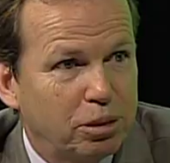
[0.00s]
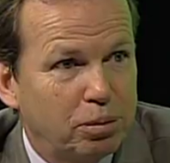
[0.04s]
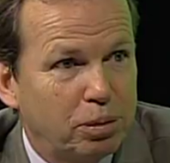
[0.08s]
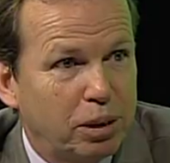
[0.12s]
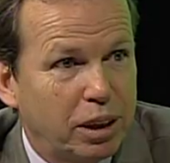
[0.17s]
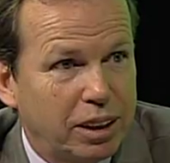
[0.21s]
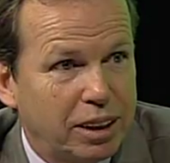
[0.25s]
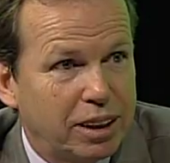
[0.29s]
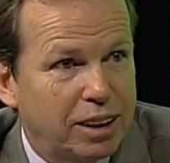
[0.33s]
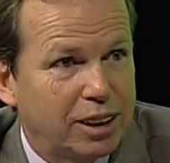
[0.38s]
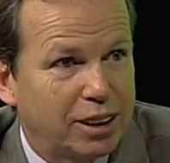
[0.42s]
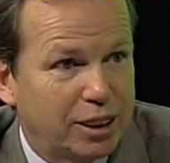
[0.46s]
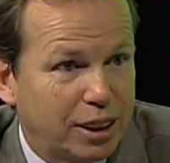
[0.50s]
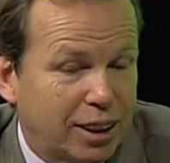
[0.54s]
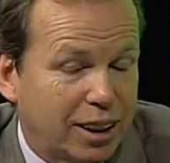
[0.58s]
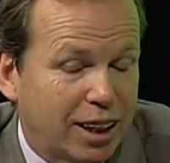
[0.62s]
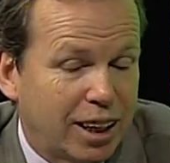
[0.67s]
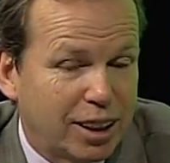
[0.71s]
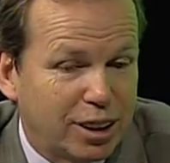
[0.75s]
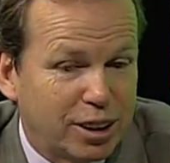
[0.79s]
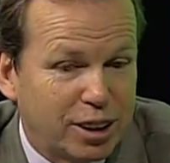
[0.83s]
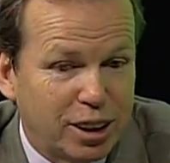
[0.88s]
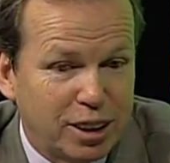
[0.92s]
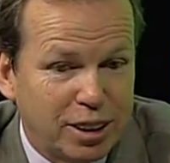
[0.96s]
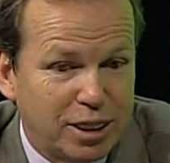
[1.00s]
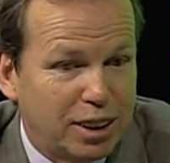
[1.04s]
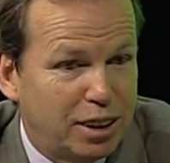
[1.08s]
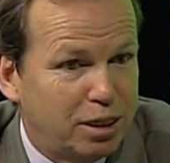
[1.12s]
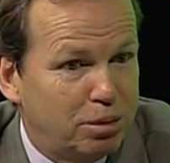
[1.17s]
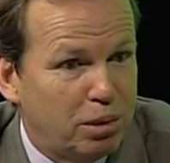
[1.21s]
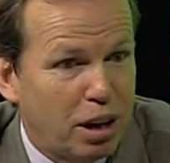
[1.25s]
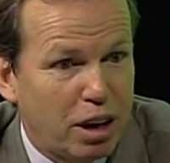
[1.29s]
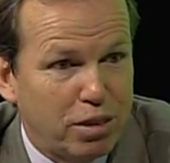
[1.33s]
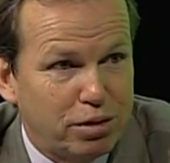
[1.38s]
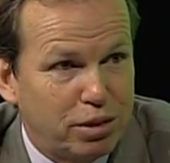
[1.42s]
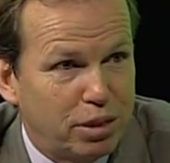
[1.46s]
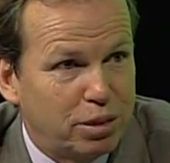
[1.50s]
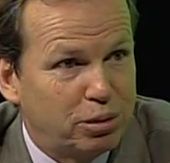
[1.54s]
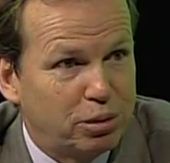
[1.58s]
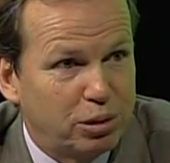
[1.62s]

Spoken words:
bit, and again, it's a team effort.